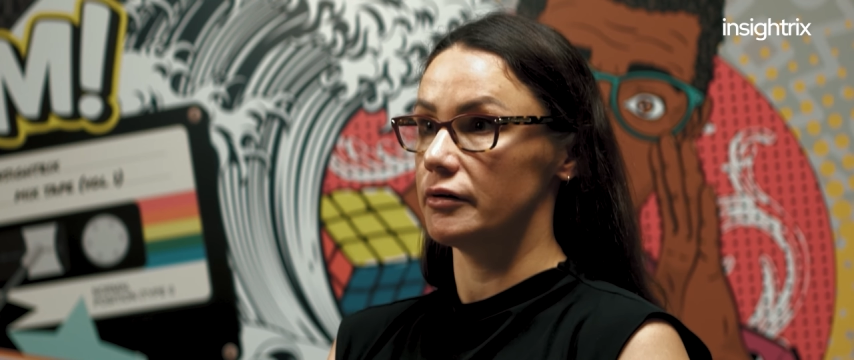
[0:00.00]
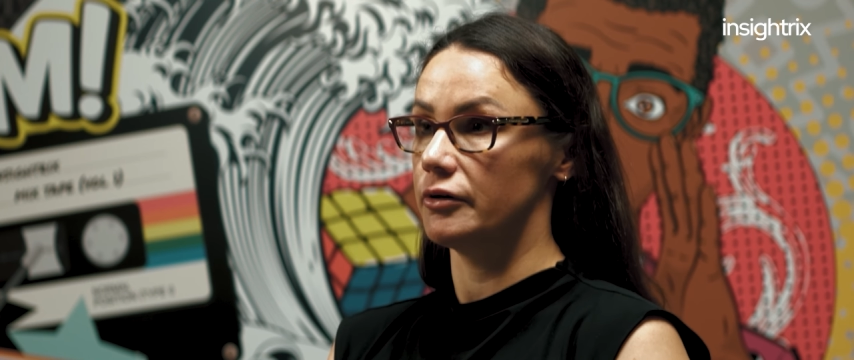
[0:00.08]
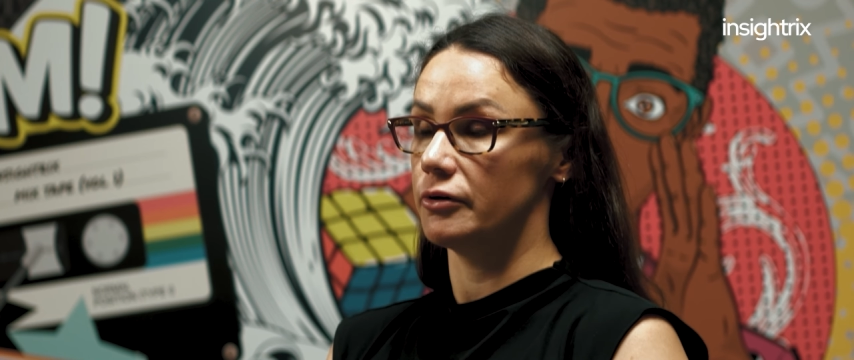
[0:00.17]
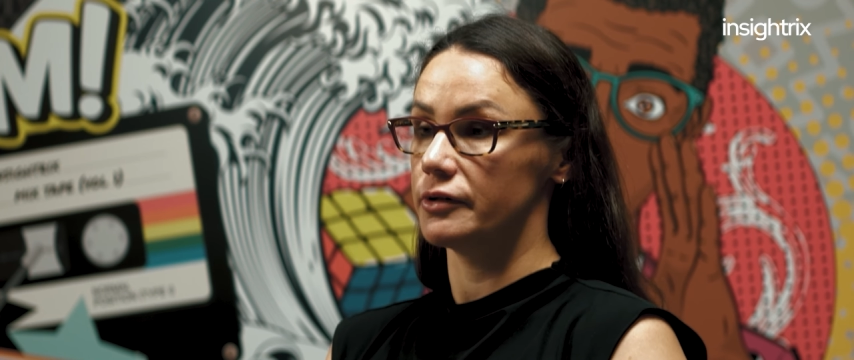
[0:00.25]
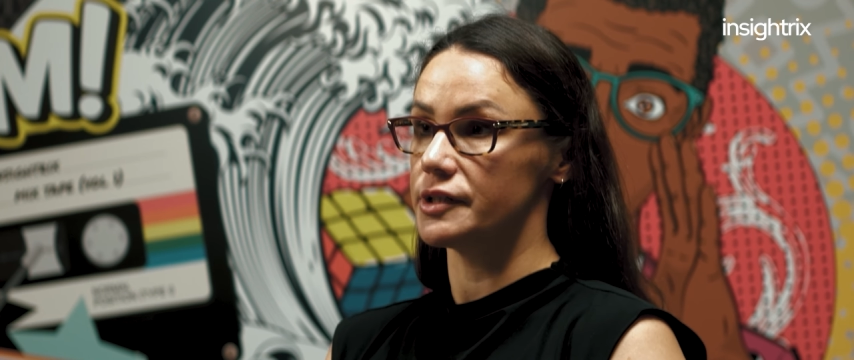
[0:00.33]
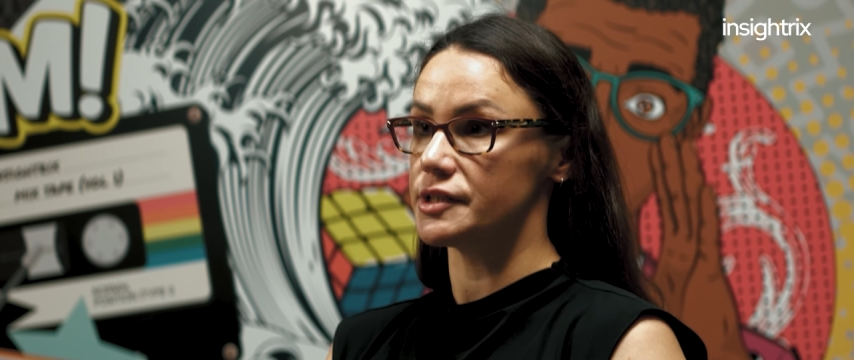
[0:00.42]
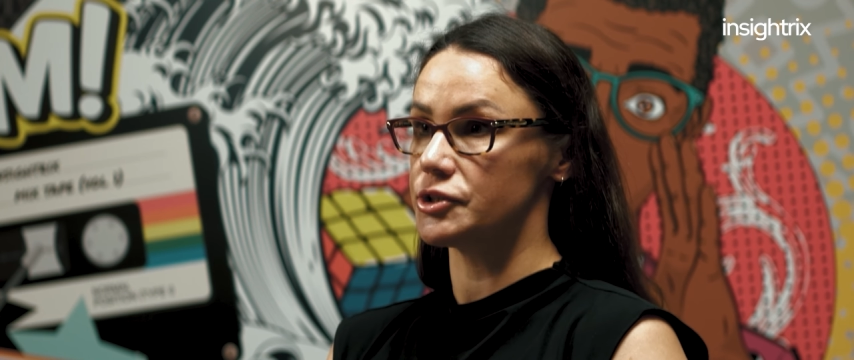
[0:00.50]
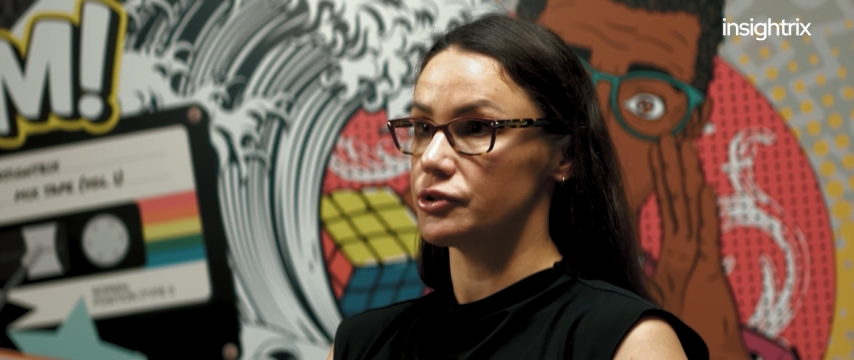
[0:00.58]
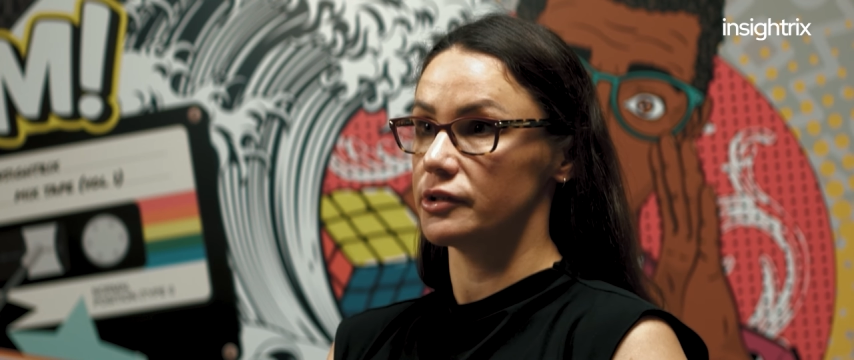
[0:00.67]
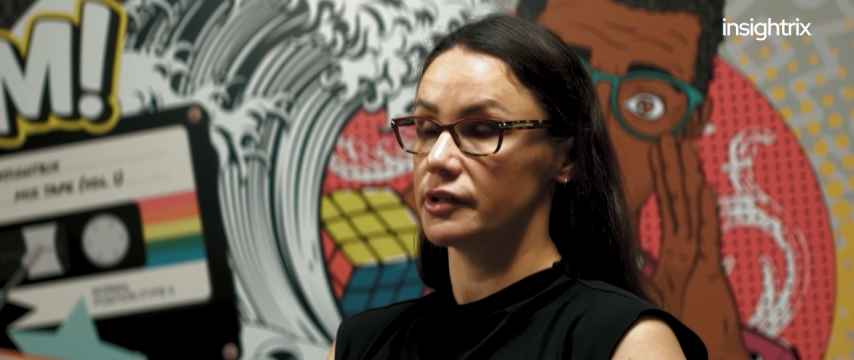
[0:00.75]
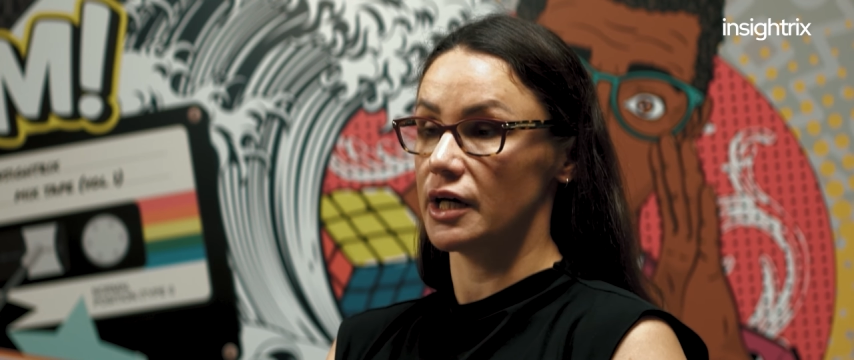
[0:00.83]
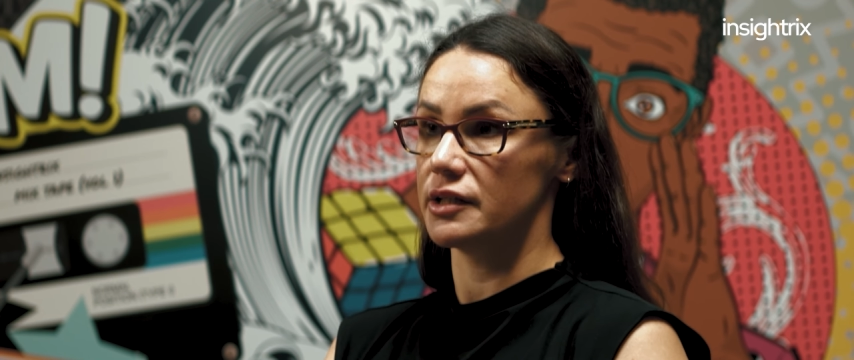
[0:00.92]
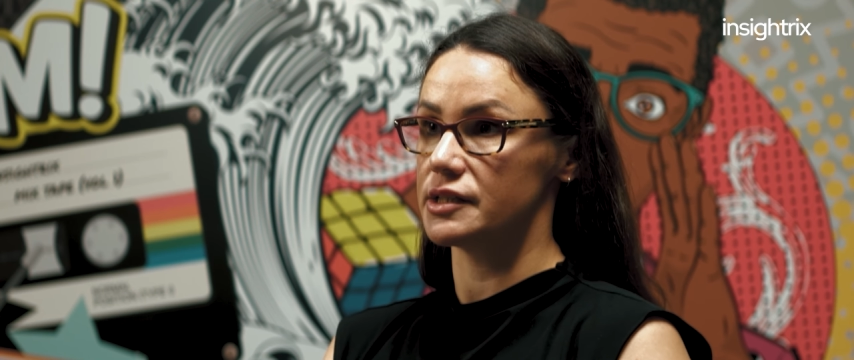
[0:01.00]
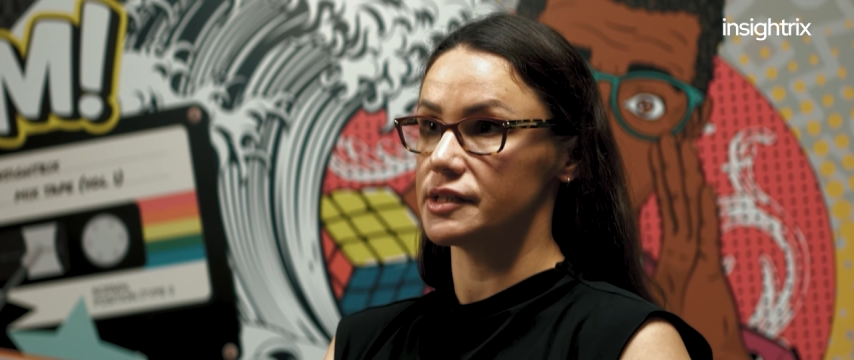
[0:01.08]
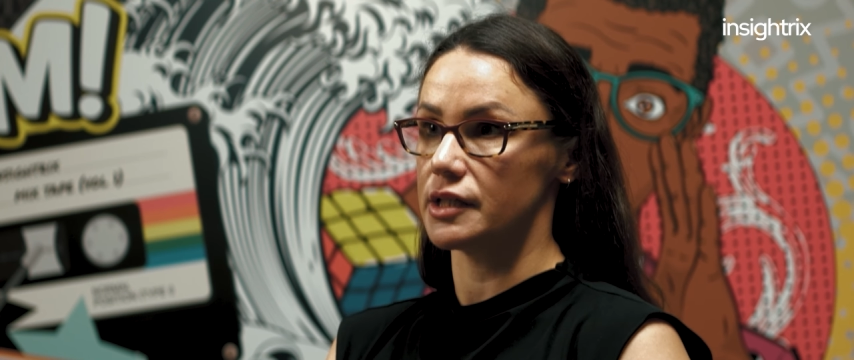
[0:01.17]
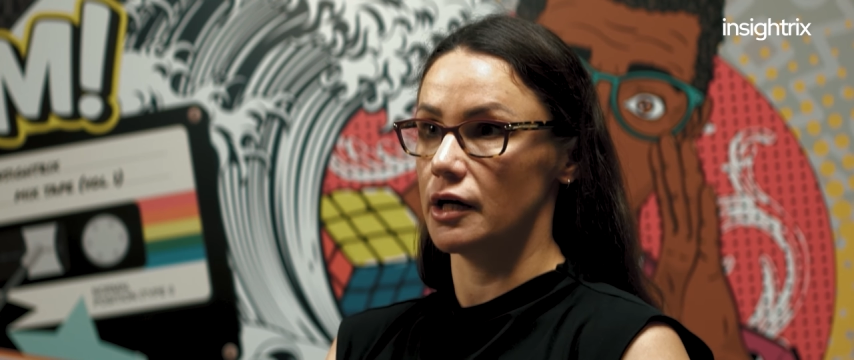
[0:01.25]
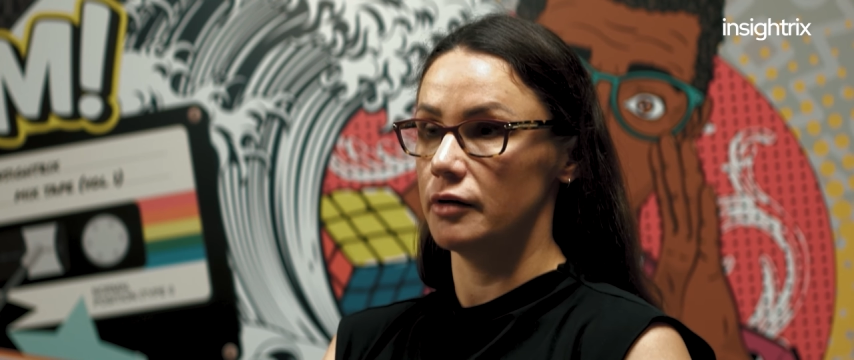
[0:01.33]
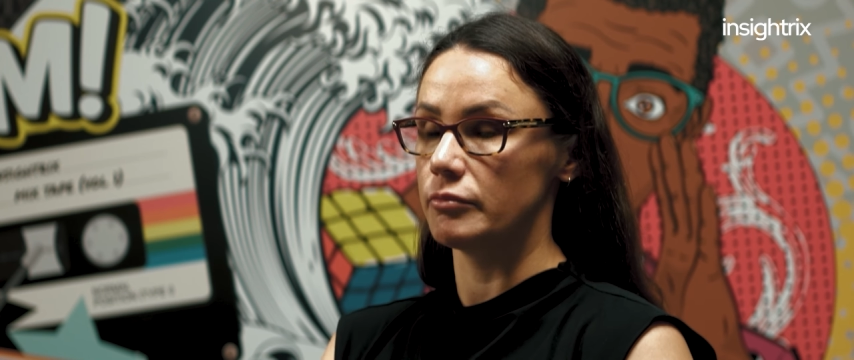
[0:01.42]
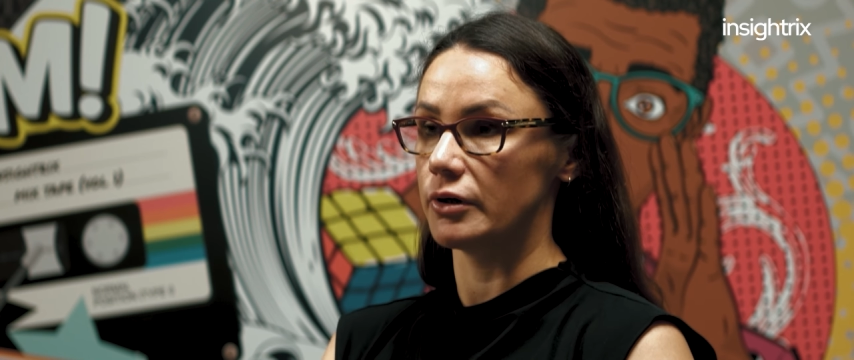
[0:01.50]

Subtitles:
or noticed during that design